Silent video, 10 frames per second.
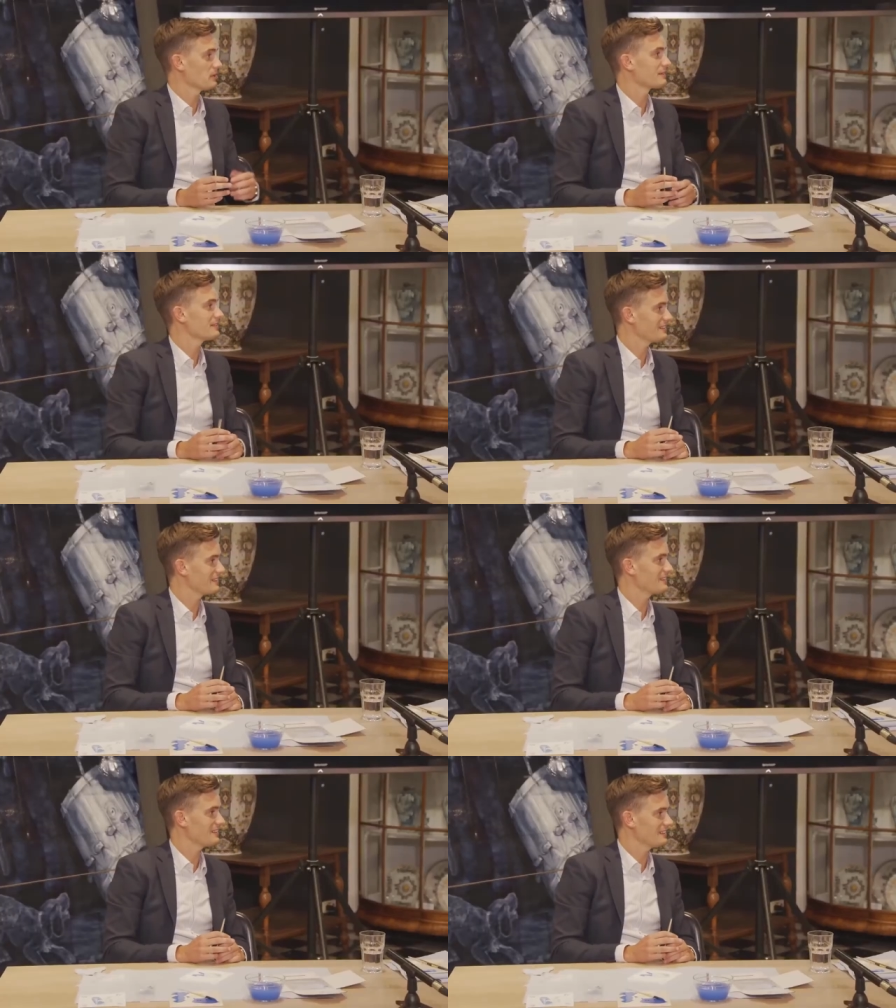Mary
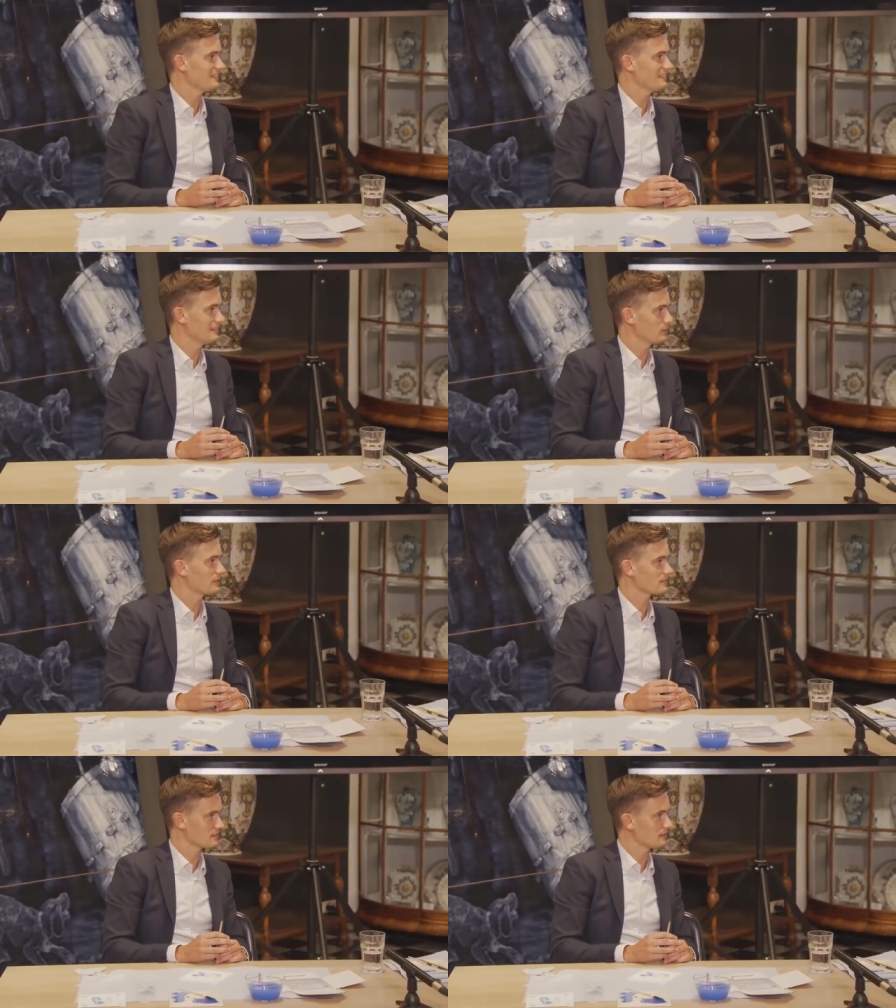that uh, the
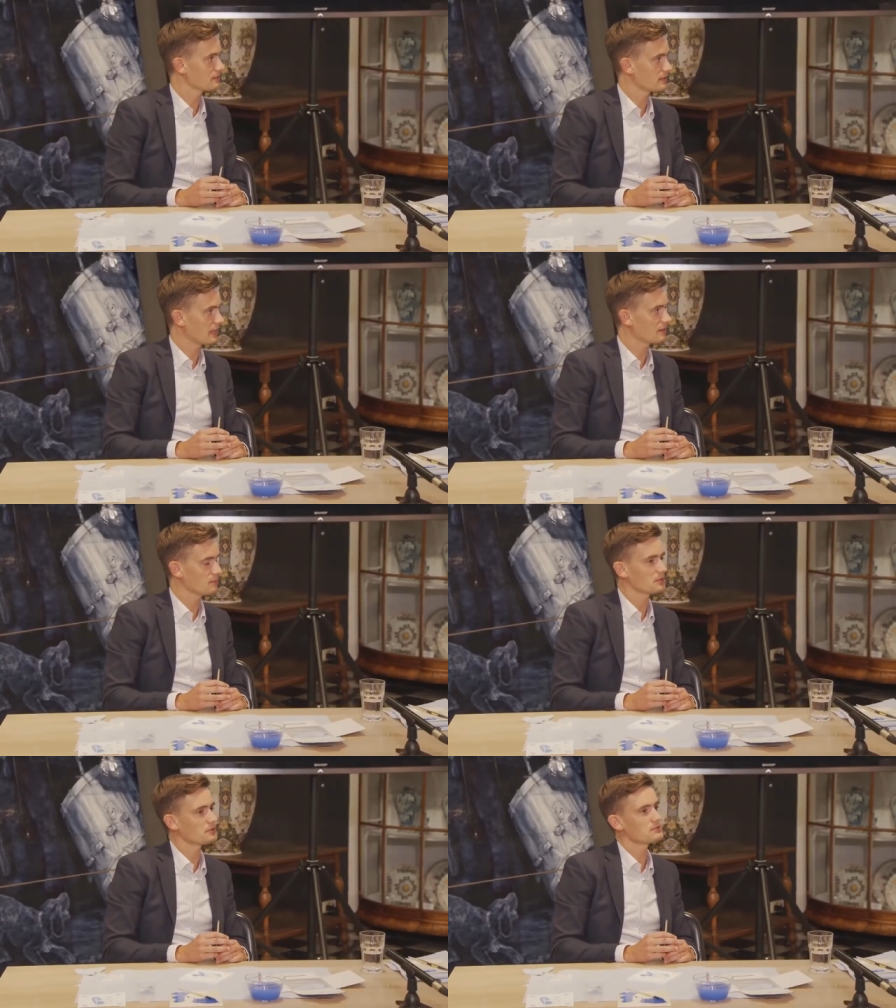winner is going to
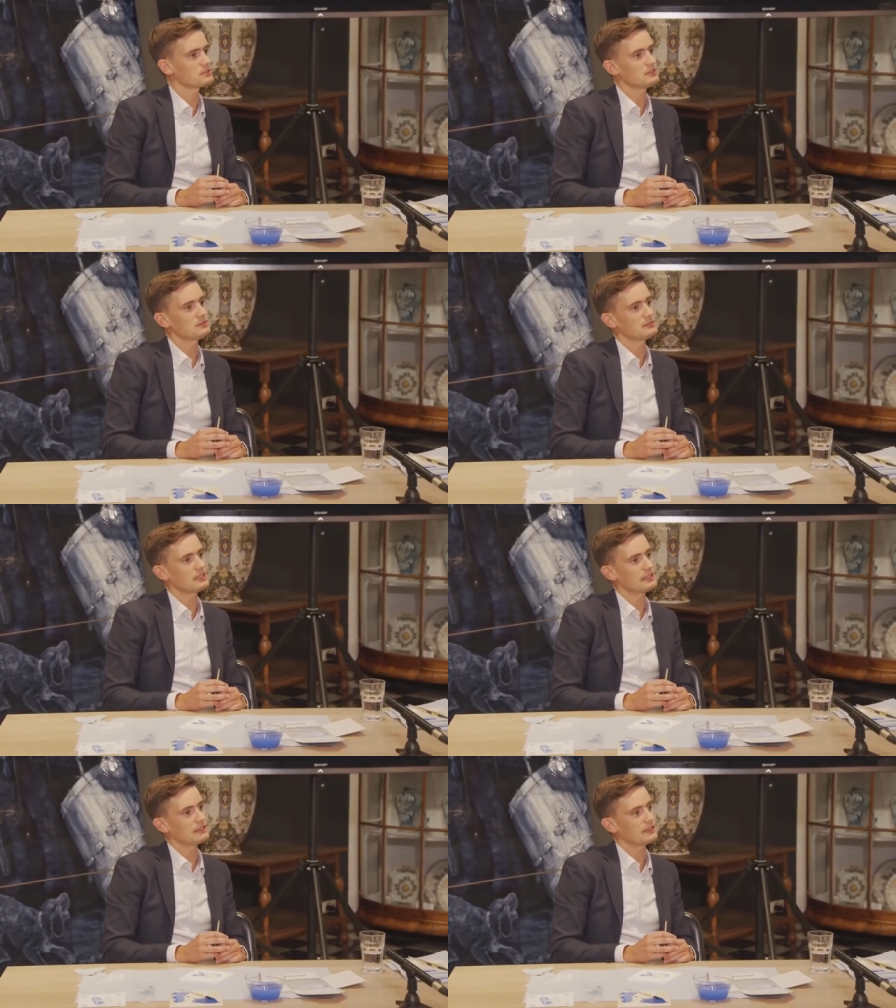get, but also
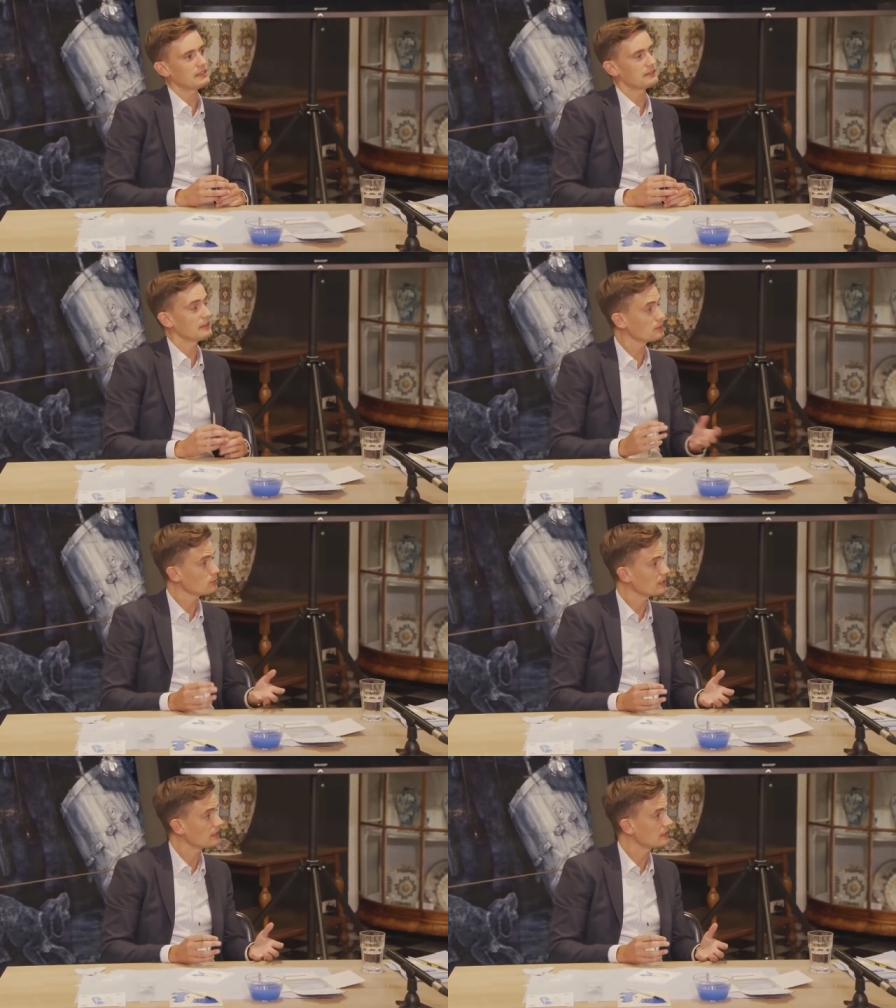like uh,
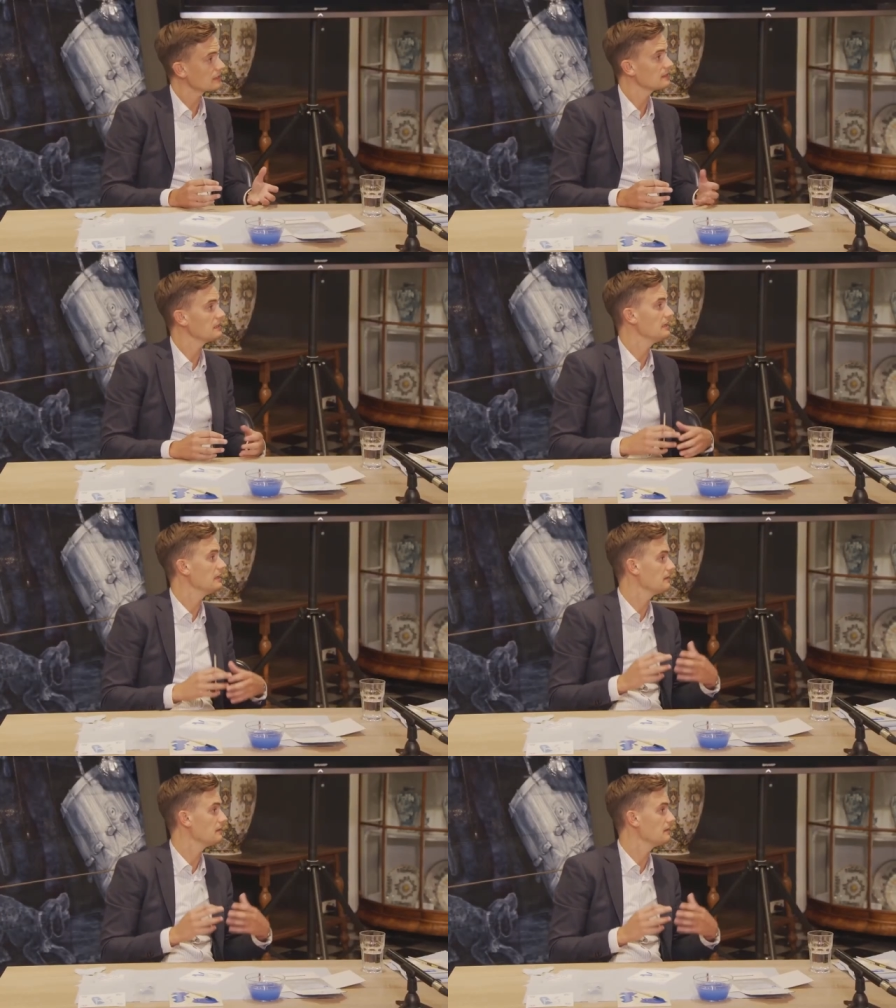tableware, yeah.